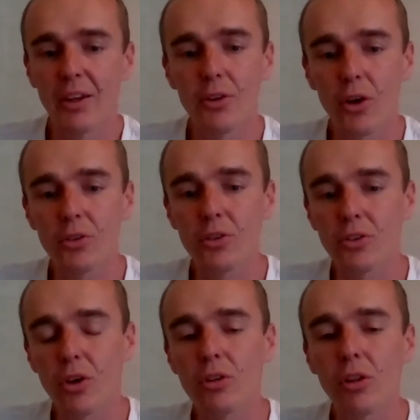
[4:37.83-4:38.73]

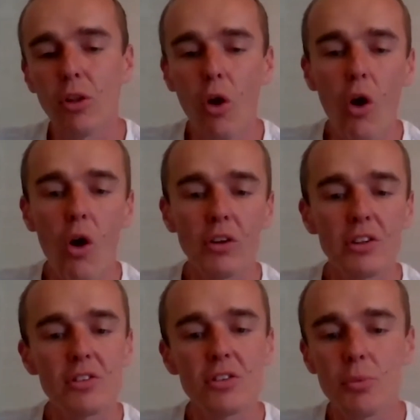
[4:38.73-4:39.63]
not long
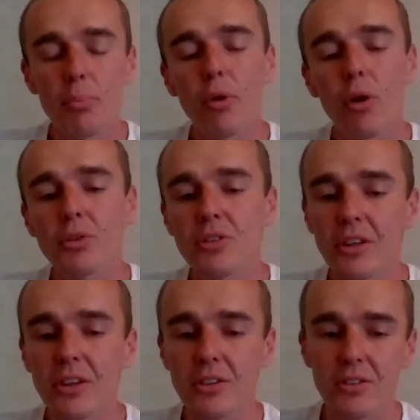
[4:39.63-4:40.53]
decision
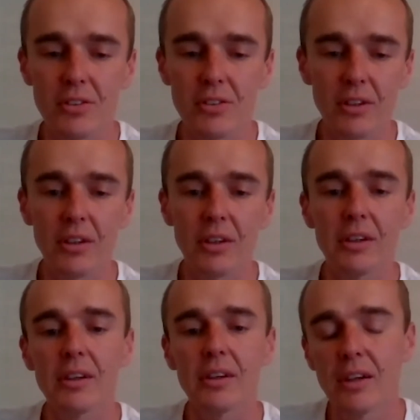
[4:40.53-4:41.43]
process,
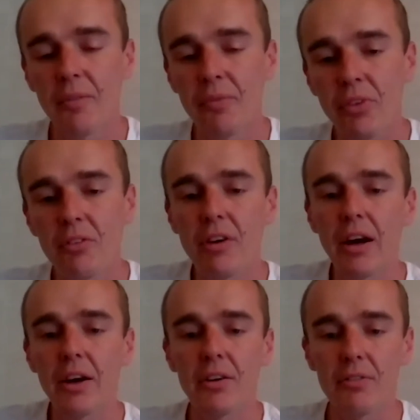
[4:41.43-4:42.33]

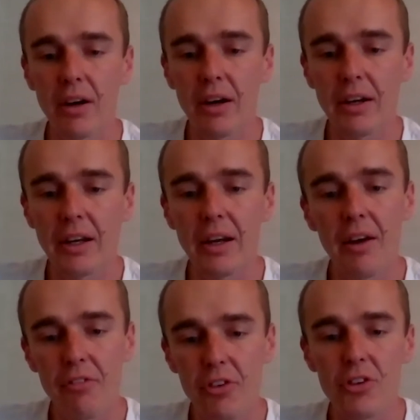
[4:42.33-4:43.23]
very, very
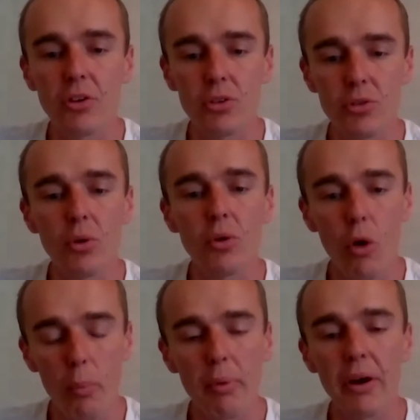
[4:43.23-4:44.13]
efficient also
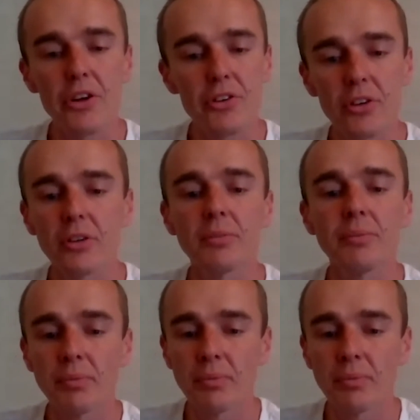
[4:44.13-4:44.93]
cooperation.